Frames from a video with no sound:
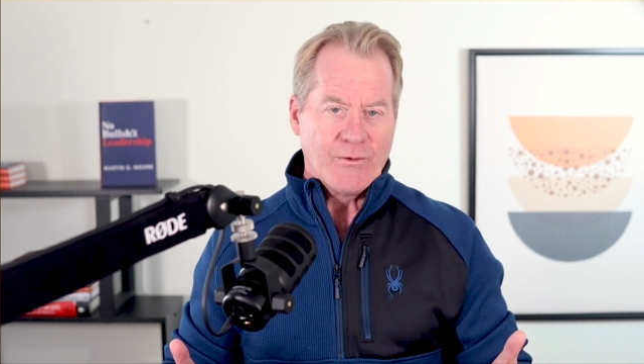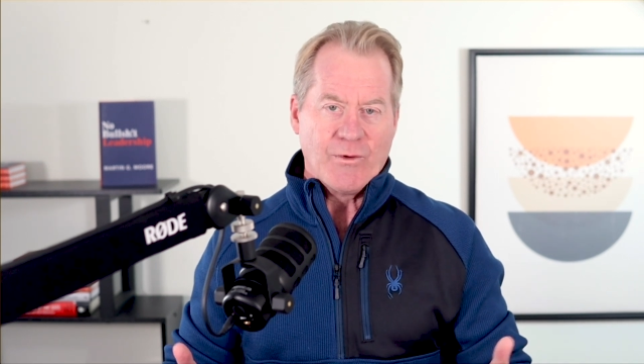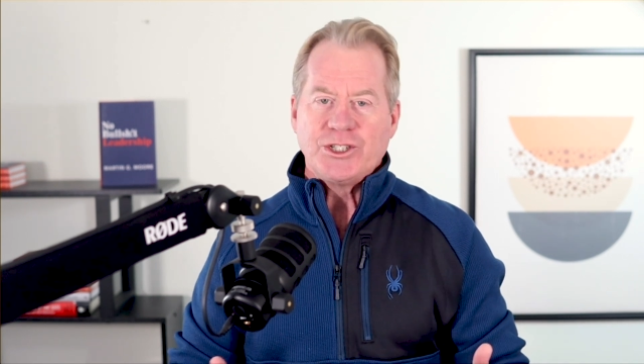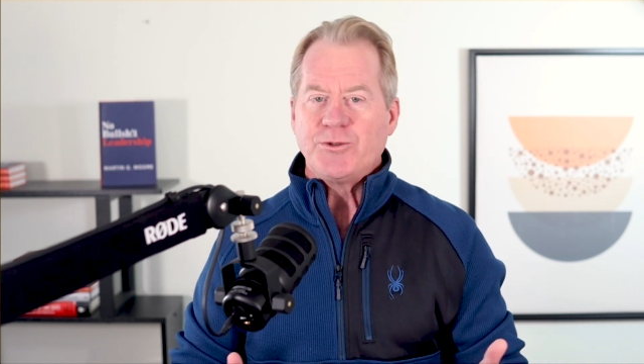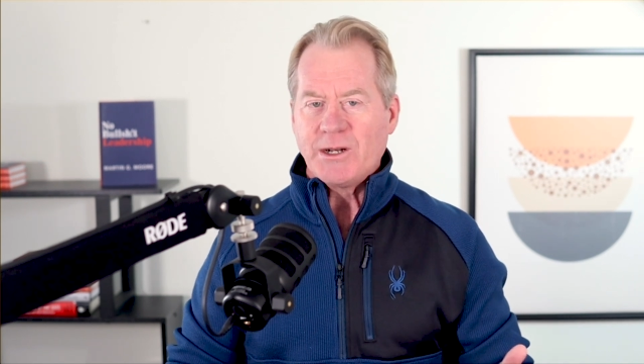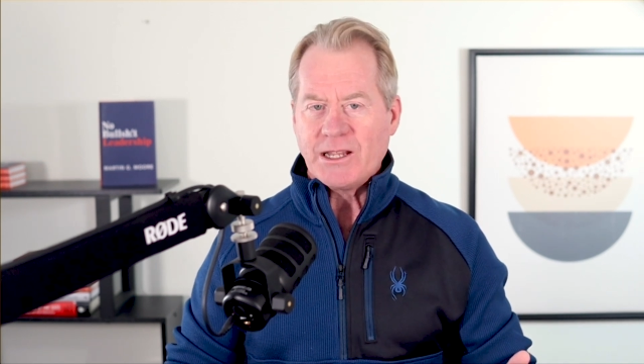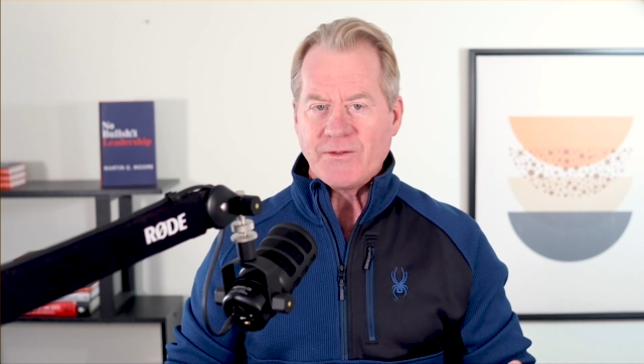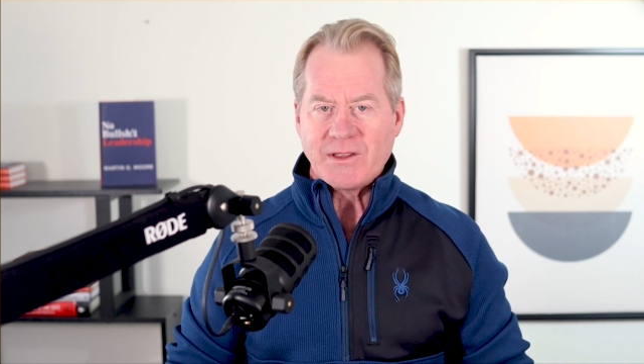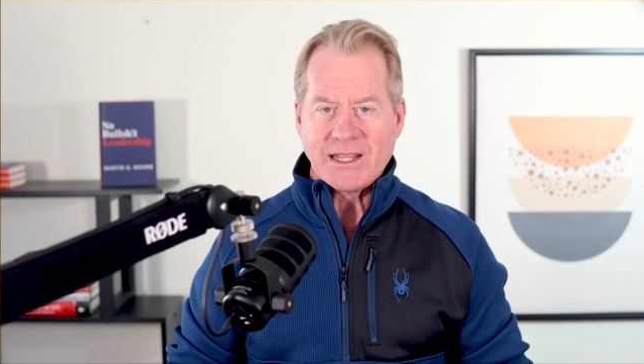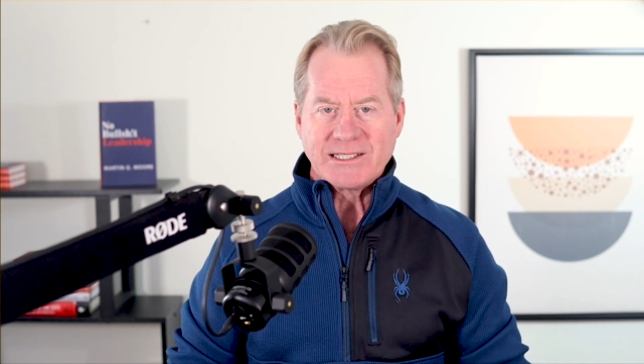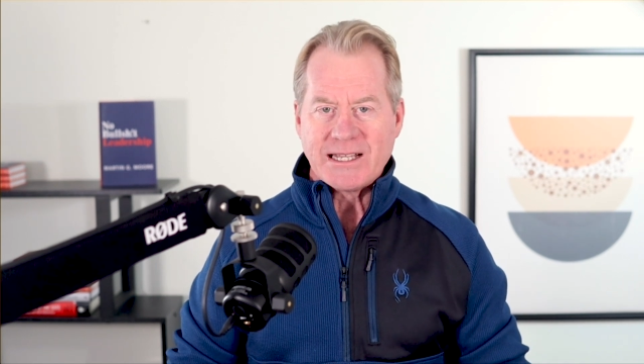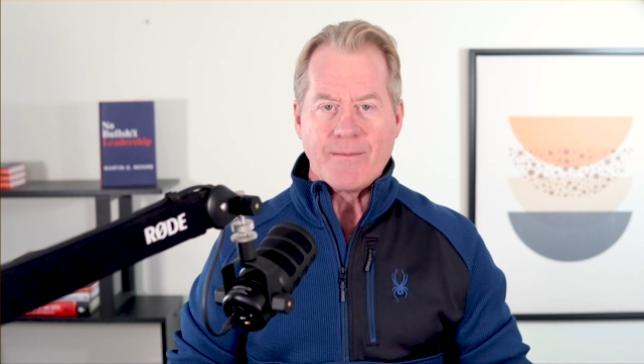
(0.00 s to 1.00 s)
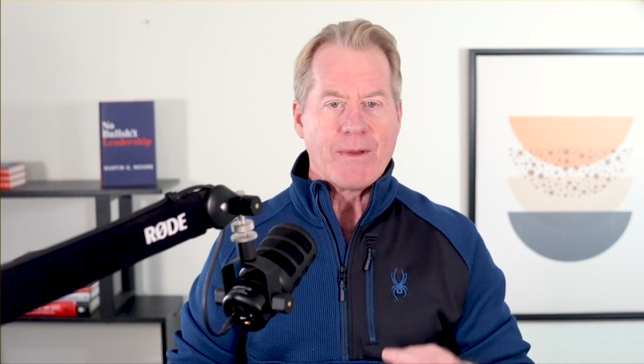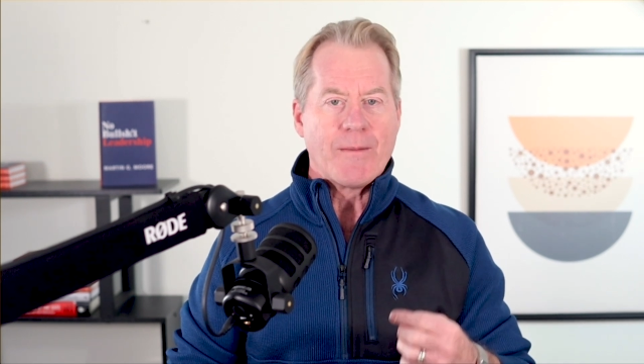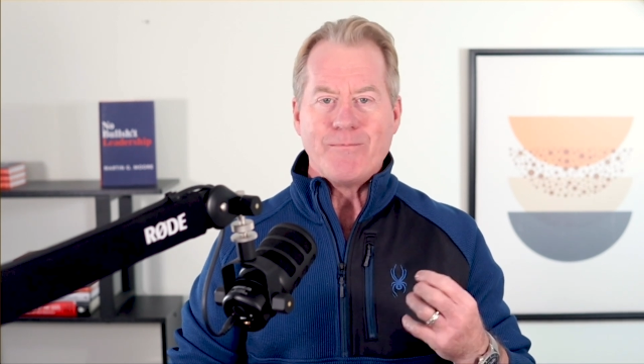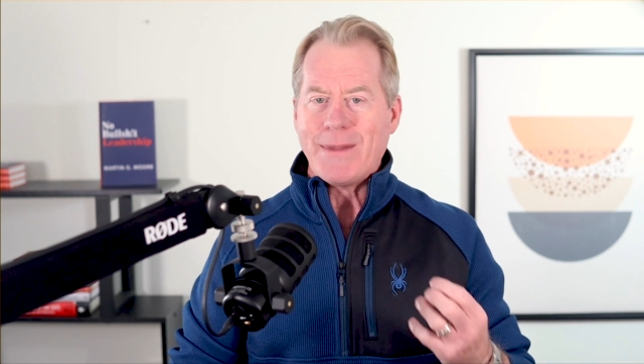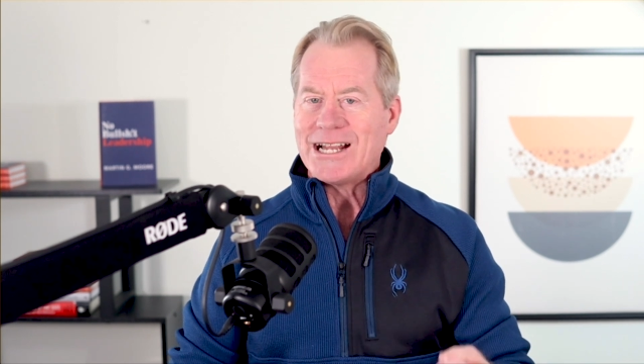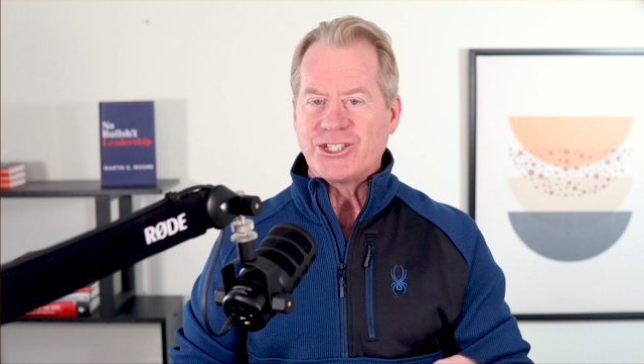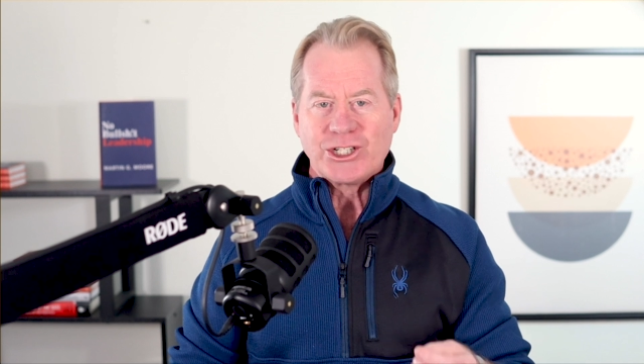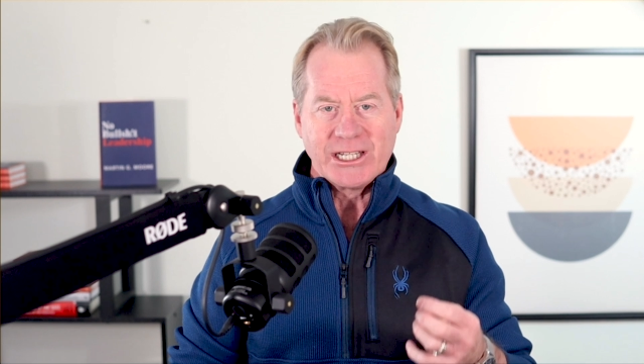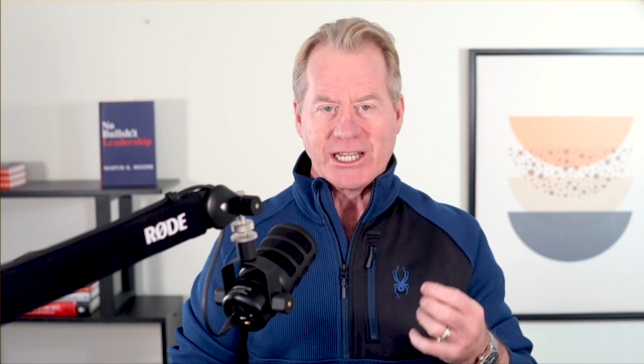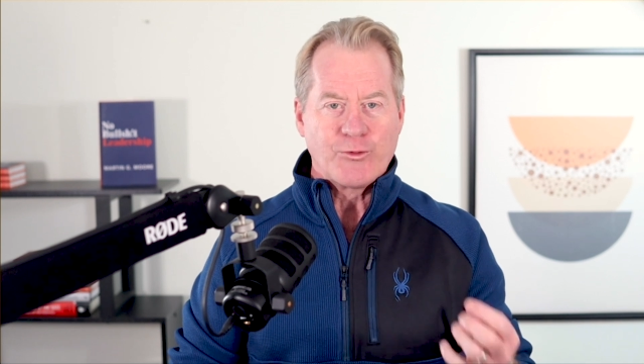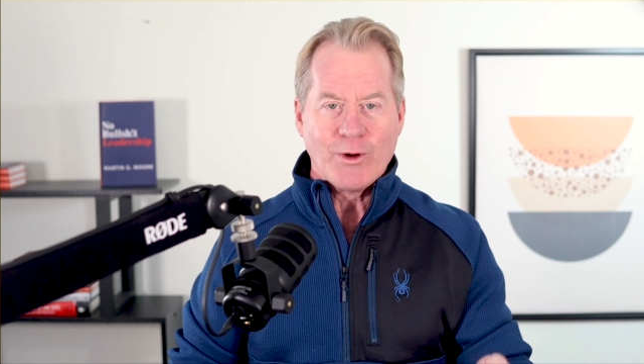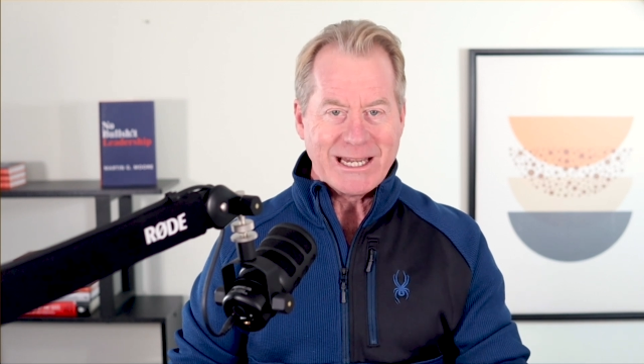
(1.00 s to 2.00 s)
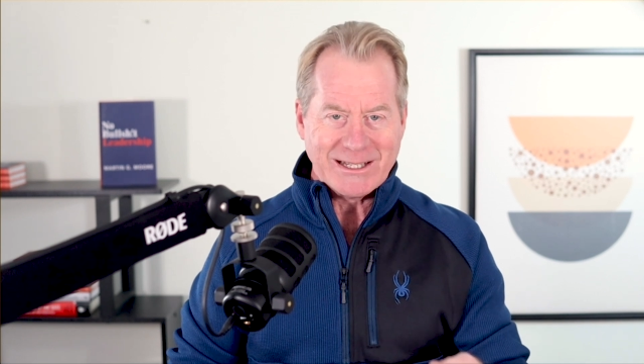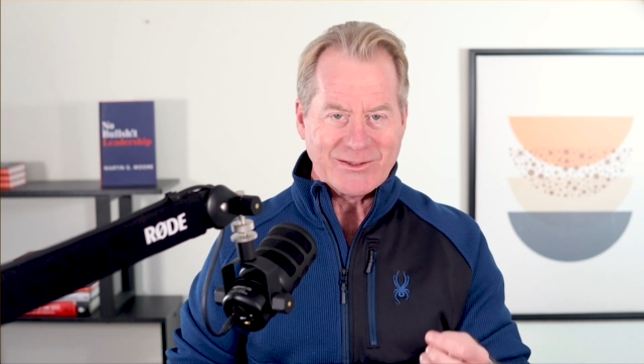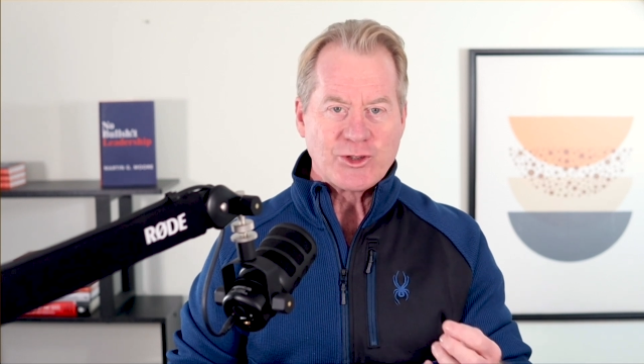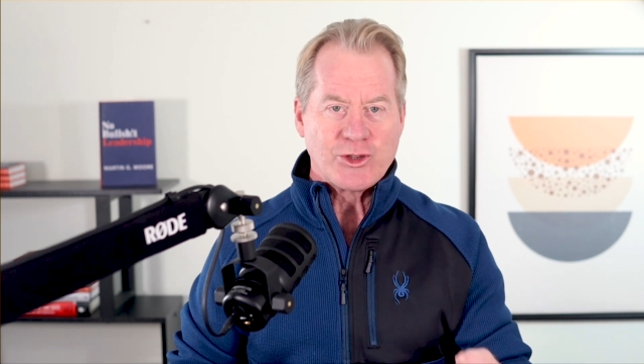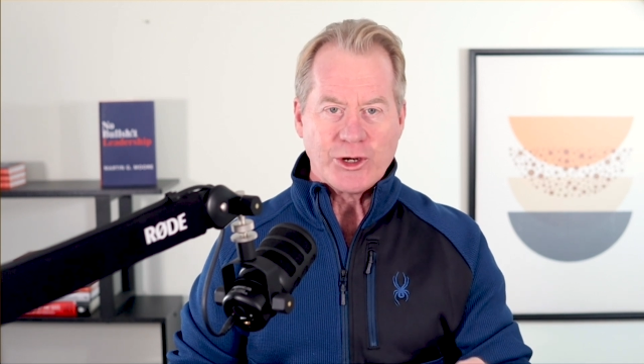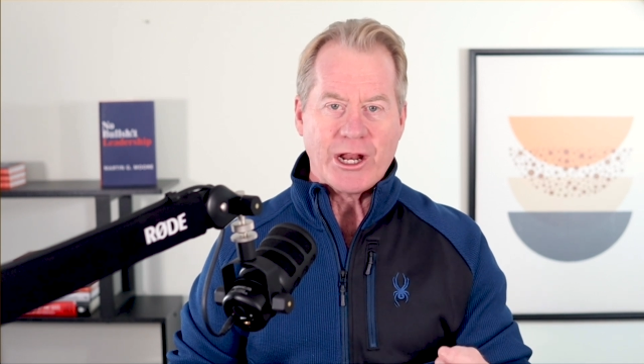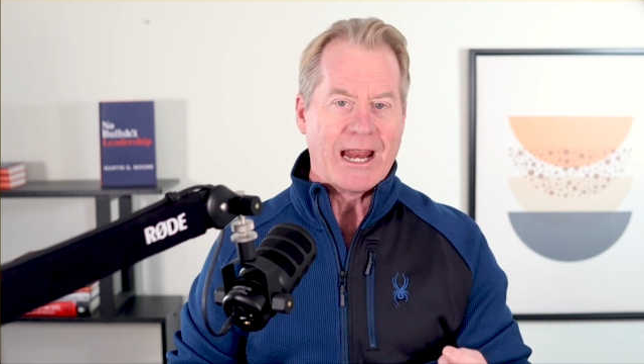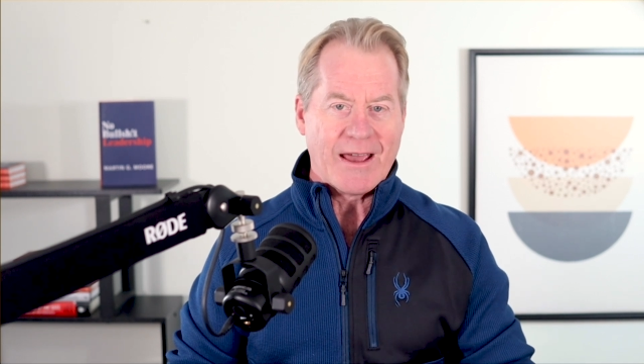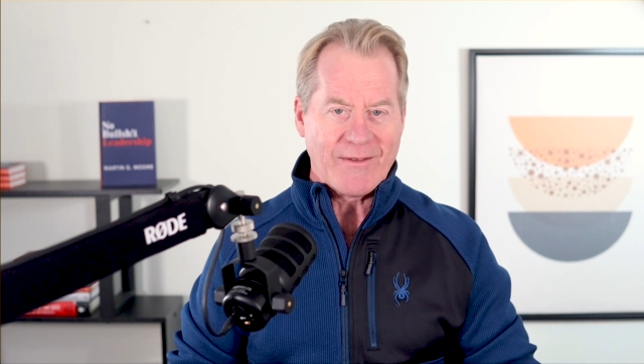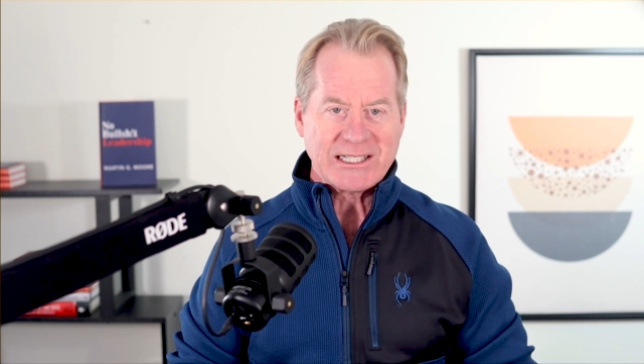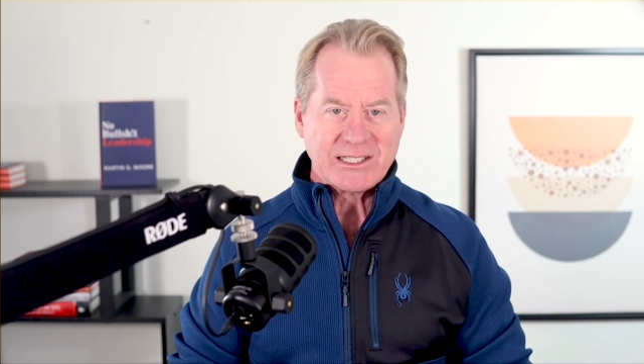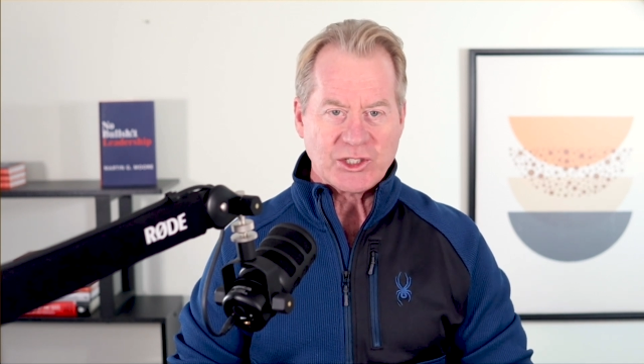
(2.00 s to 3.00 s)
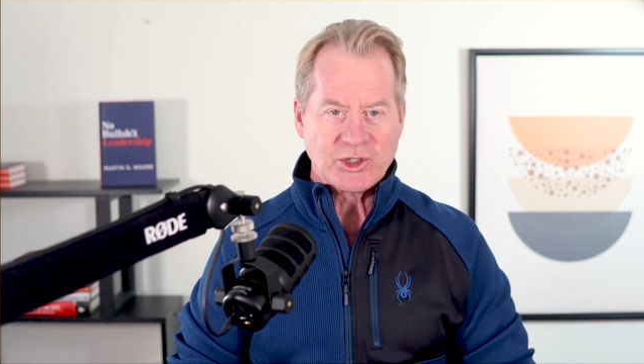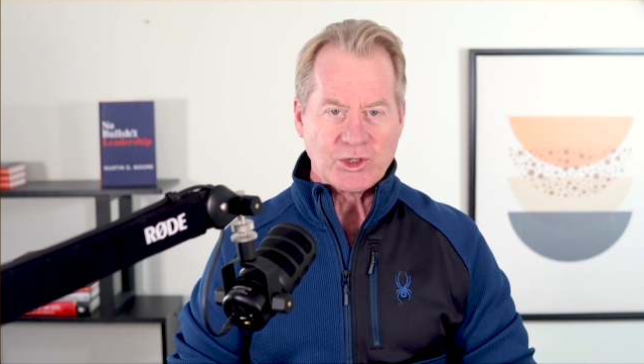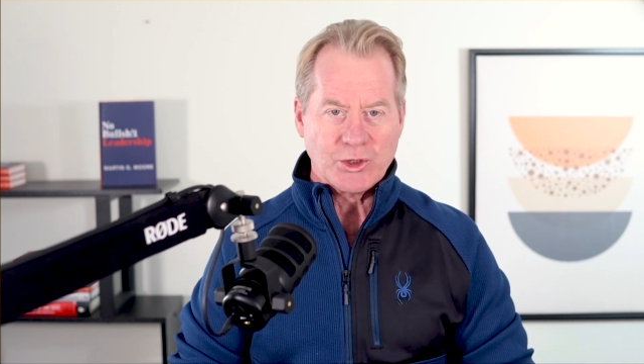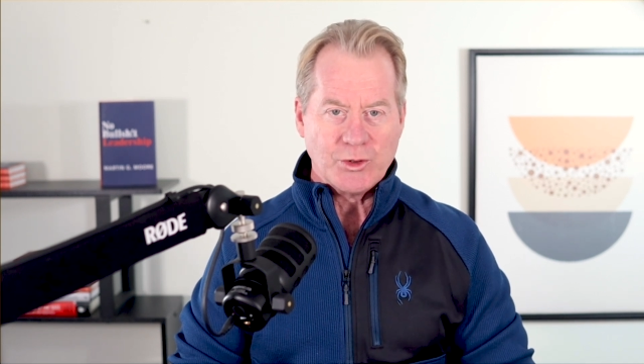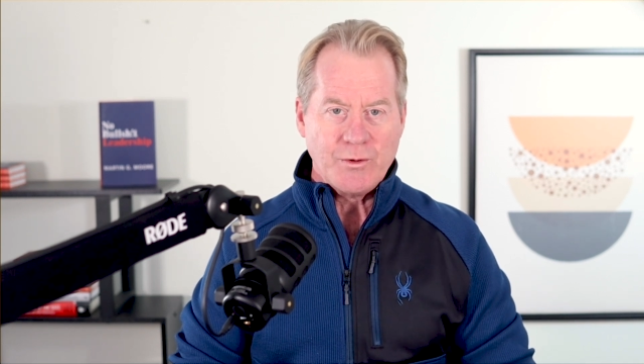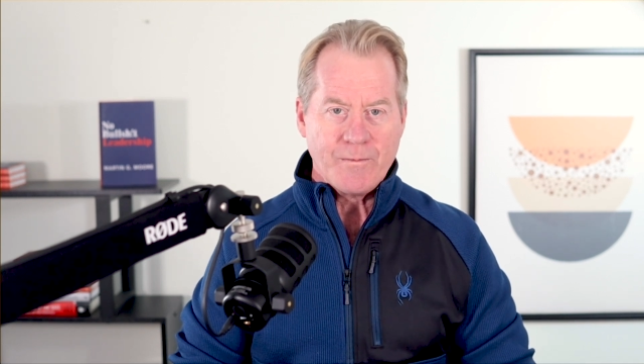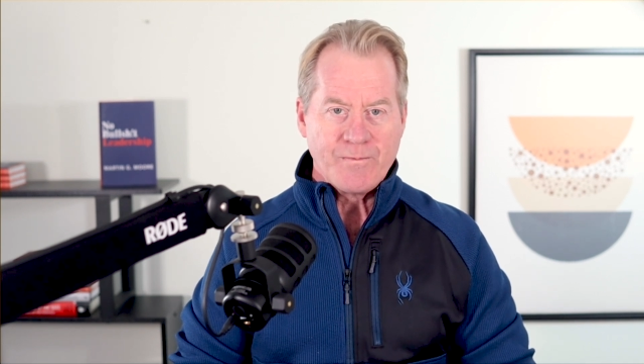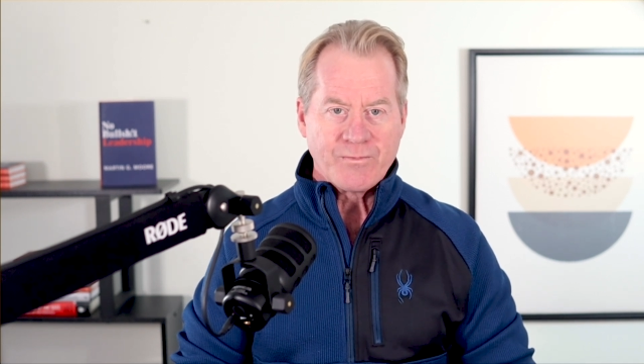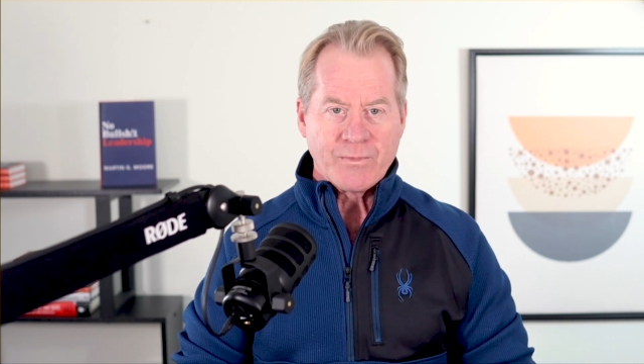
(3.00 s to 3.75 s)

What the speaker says: once you believe that there's some magical ingredient that you don't have access to,